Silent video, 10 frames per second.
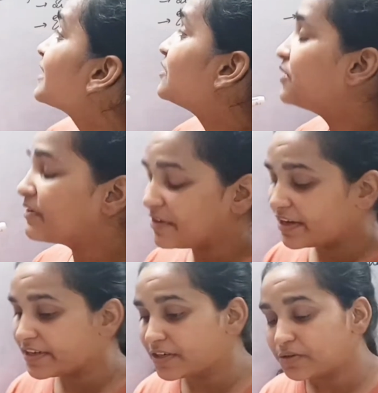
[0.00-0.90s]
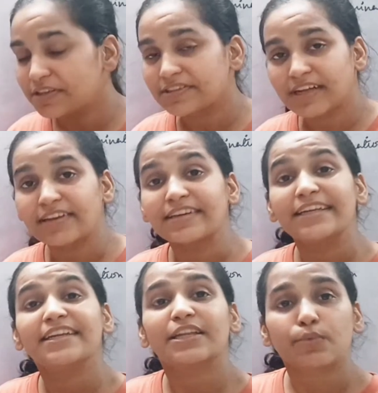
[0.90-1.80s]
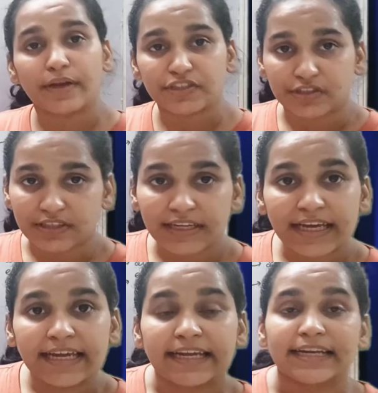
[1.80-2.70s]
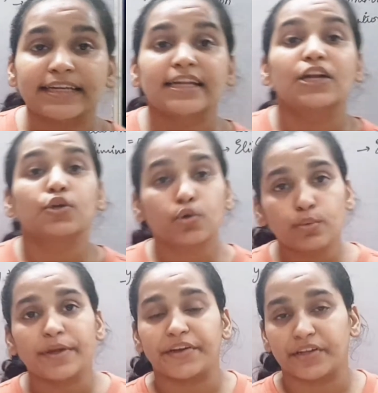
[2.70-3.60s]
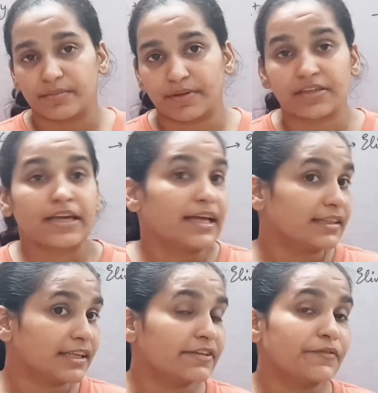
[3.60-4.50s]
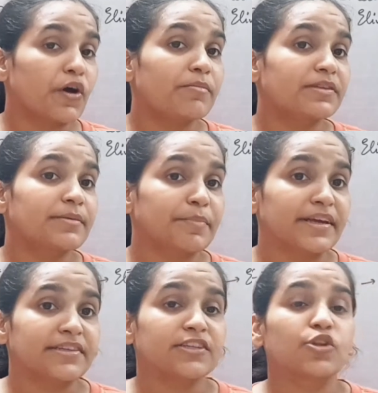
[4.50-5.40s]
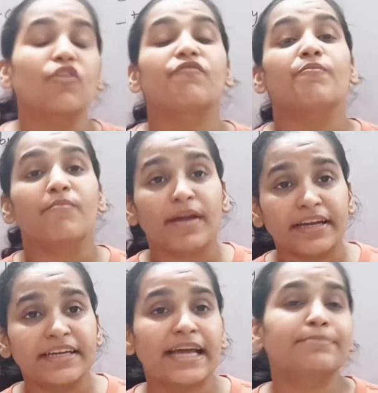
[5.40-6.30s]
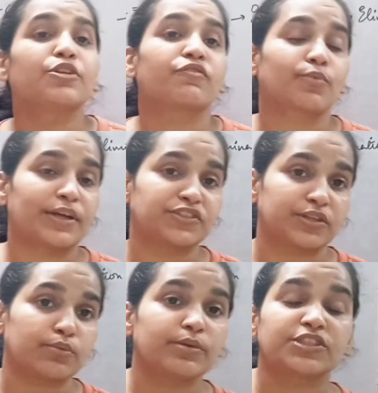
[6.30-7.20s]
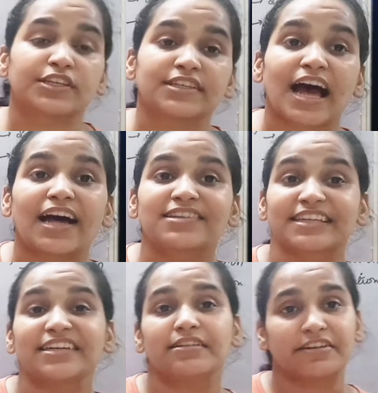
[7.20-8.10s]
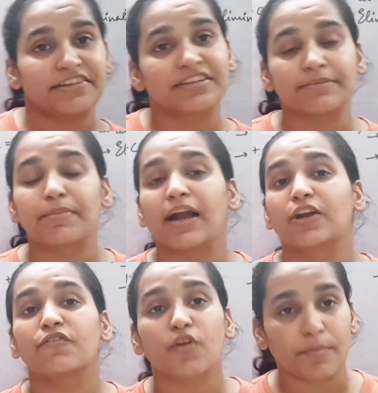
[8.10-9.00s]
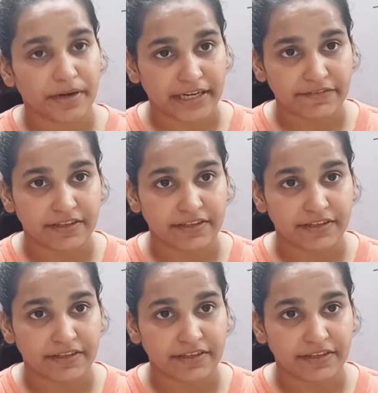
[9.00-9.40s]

Today we are here to discuss linear equation in two variables. This forms the basis of many types of question which is asked in the reasoning part of competitive